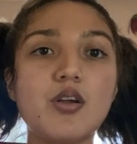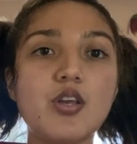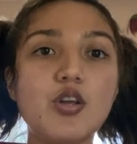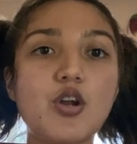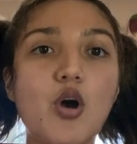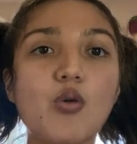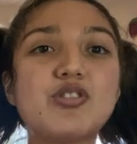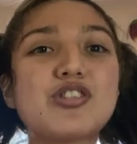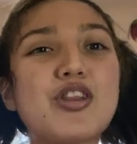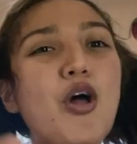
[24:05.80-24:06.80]
You know,
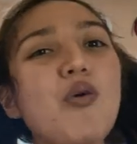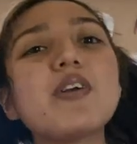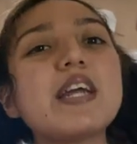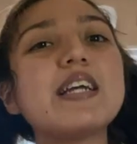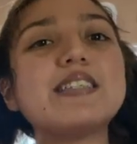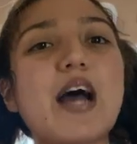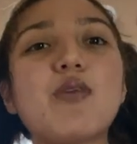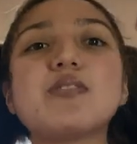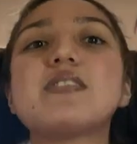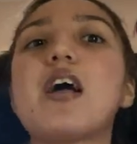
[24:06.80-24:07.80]
just lowering it
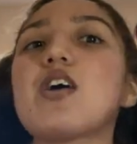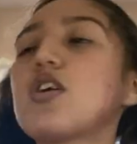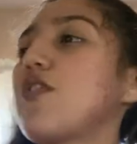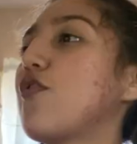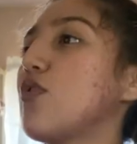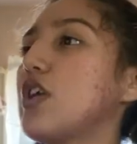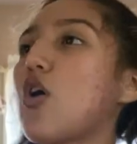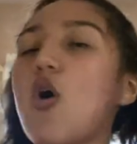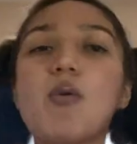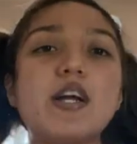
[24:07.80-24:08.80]
down. It's not going to fully
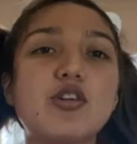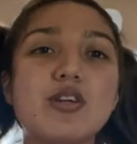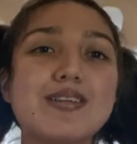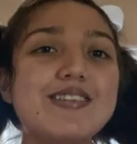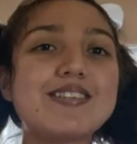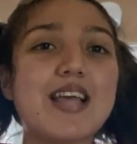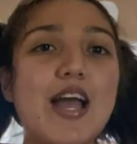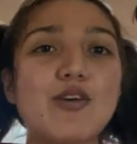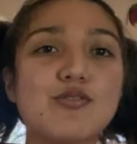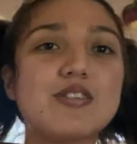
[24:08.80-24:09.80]
go away during these
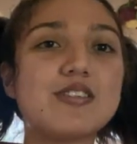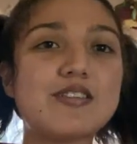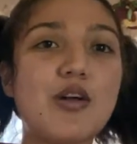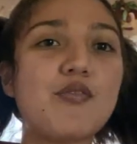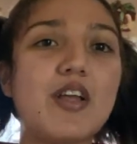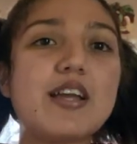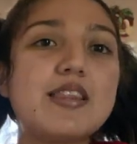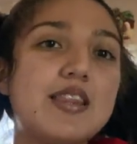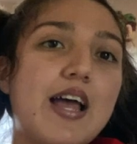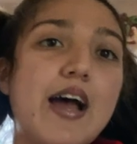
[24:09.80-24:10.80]
cycles and stuff
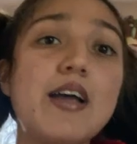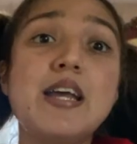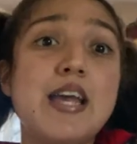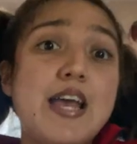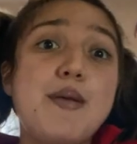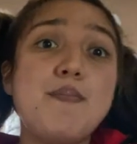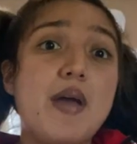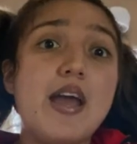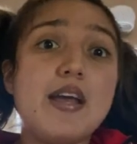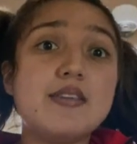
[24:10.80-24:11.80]
like that. It
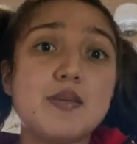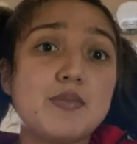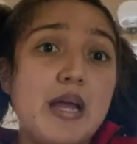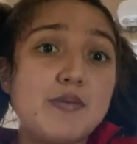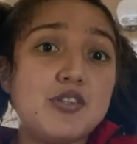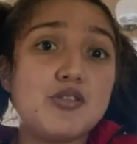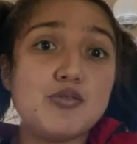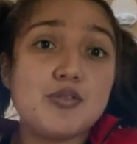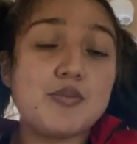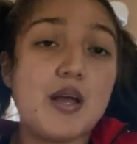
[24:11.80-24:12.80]
may. Sometimes it
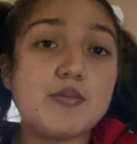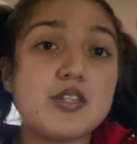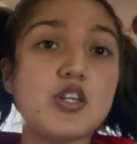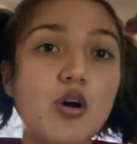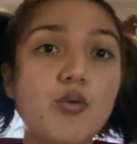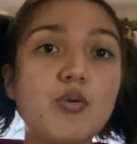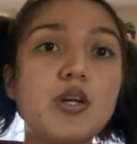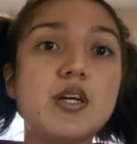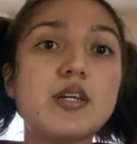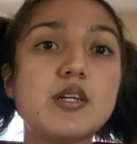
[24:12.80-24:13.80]
do, sometimes it don't.
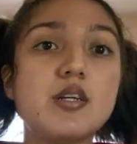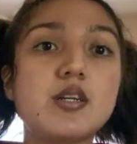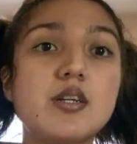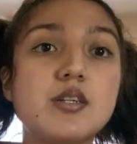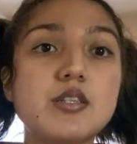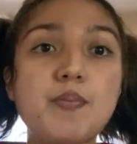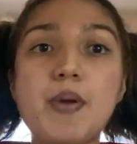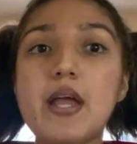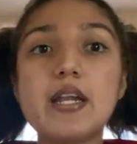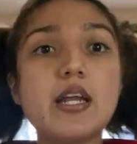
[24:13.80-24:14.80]

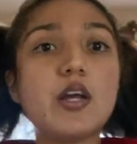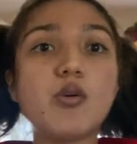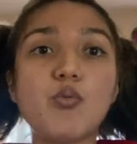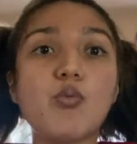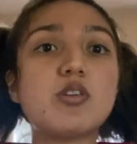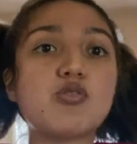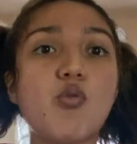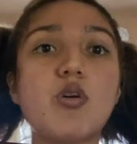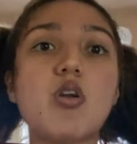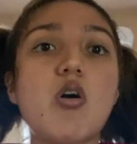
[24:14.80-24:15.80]
Depending what's
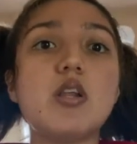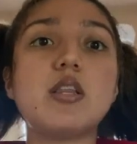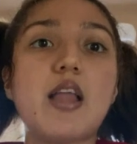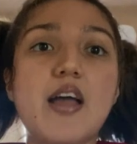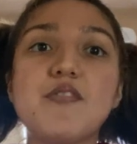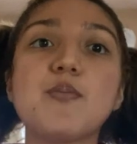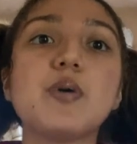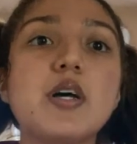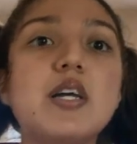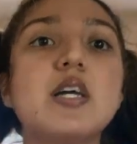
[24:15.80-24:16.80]
going on in life.
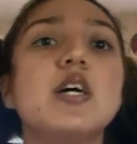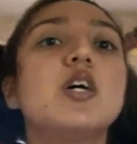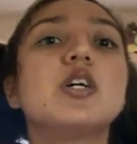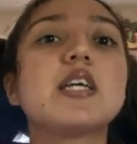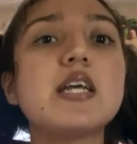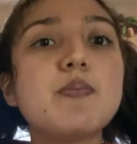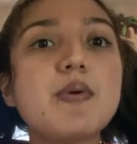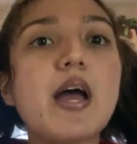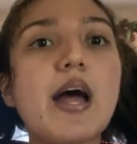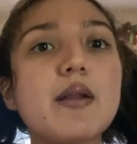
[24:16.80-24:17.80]
But keep
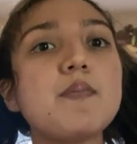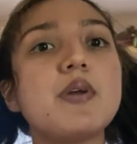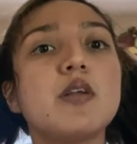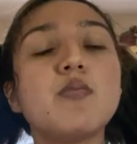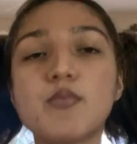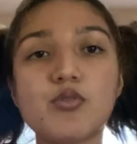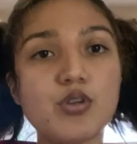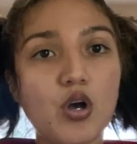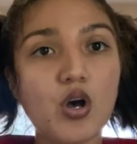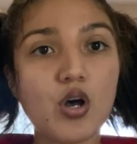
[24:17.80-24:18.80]
it at a minimal,
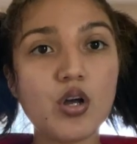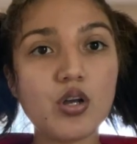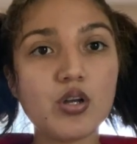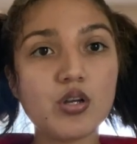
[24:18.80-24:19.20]
y'all.